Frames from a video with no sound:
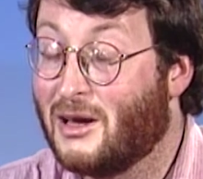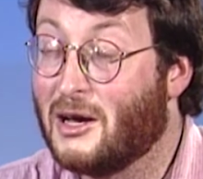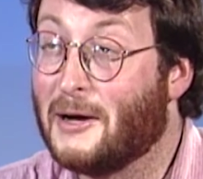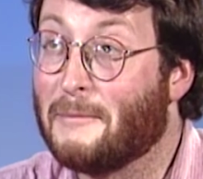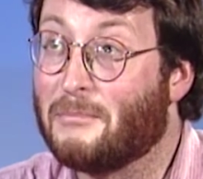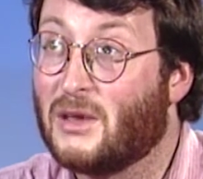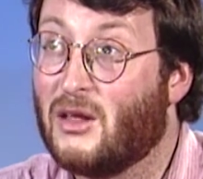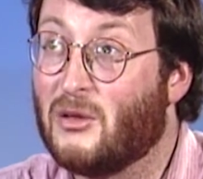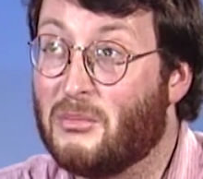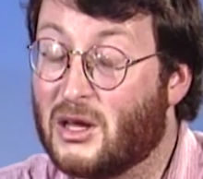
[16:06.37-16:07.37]

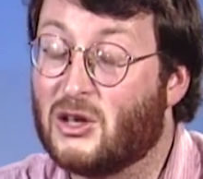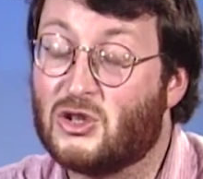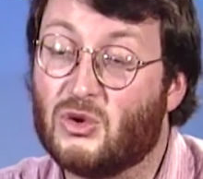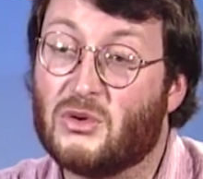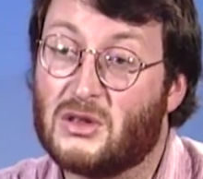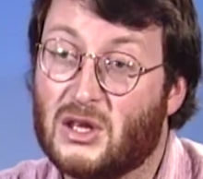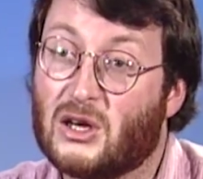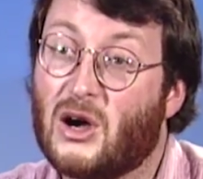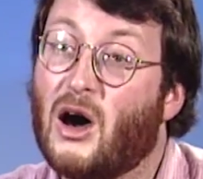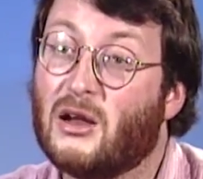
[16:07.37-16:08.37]
The big issue was the
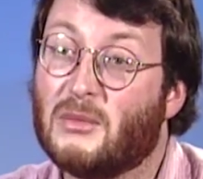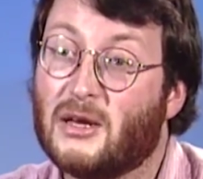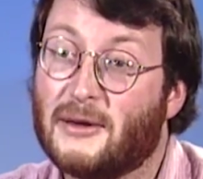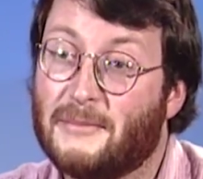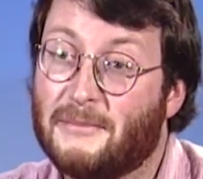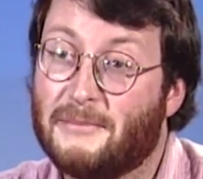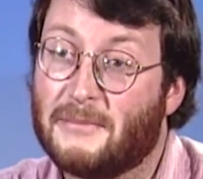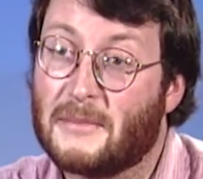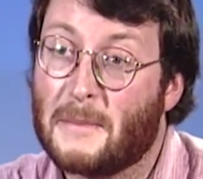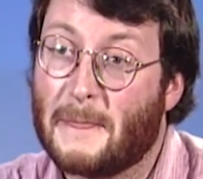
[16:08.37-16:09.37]
economy
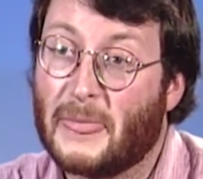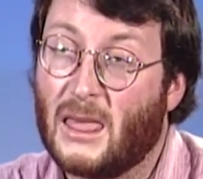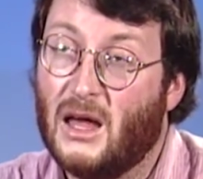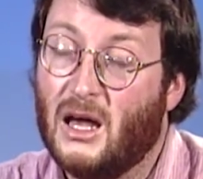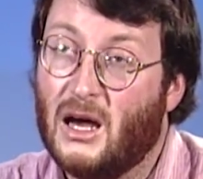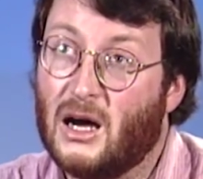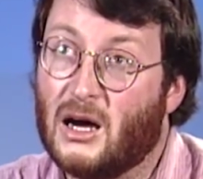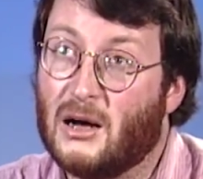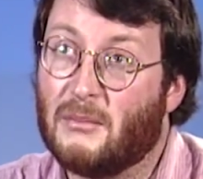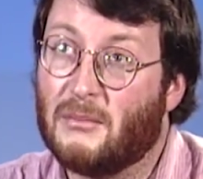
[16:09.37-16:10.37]

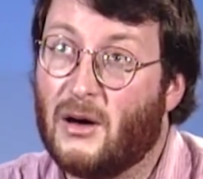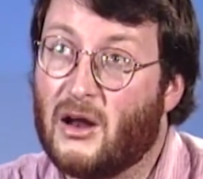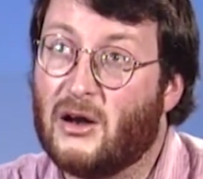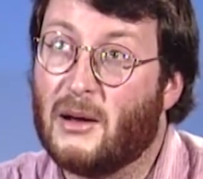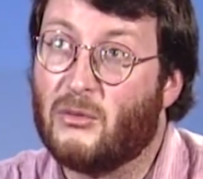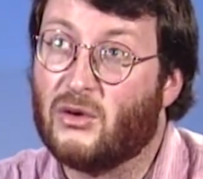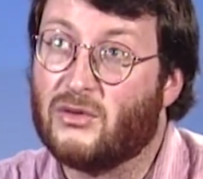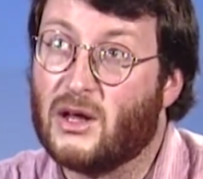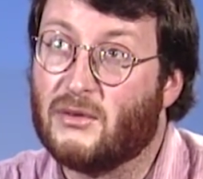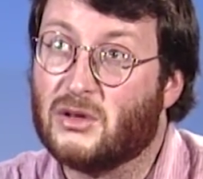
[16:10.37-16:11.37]
on a number of
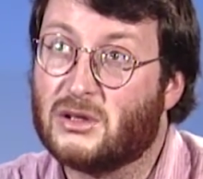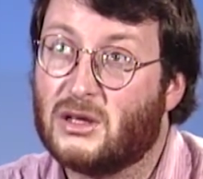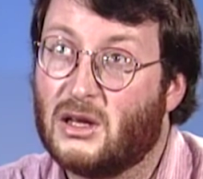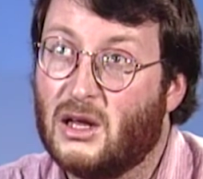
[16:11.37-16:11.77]
levels.